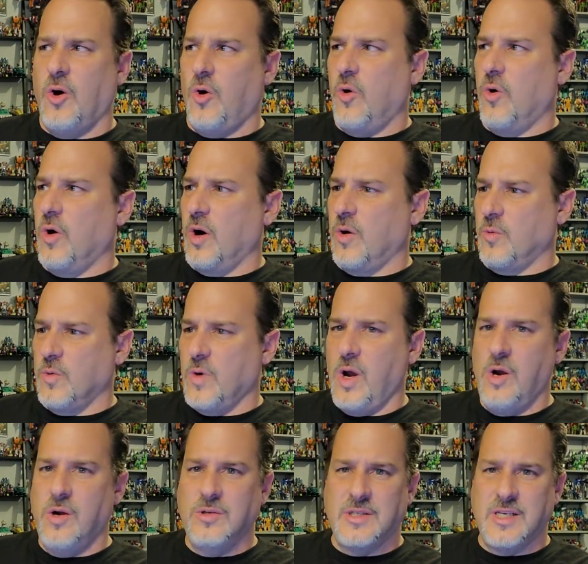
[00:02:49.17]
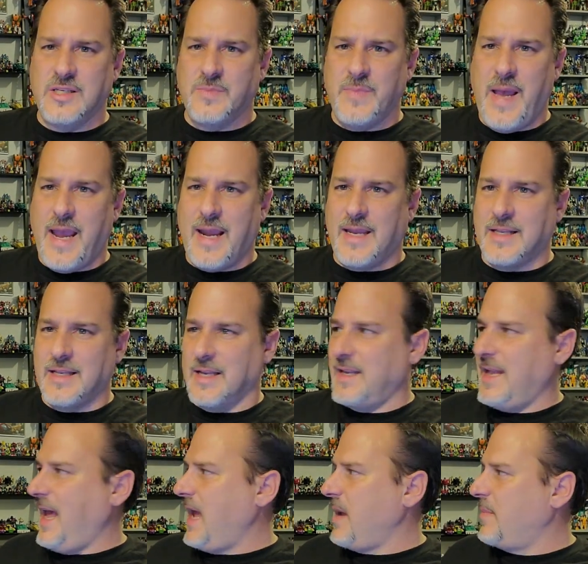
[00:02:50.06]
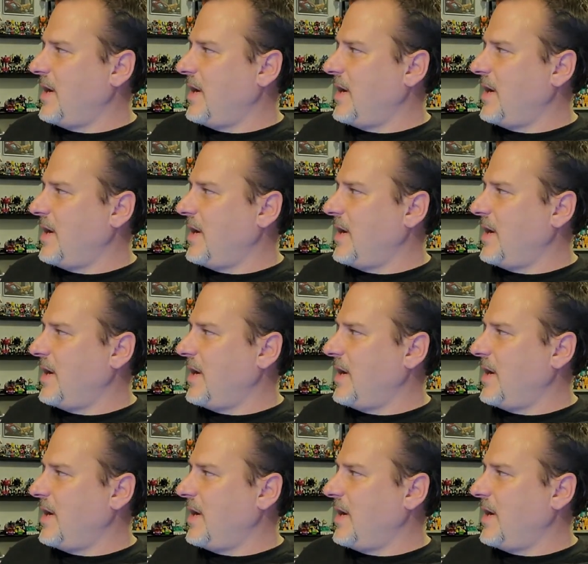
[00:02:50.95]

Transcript: or a Rose's back in the day,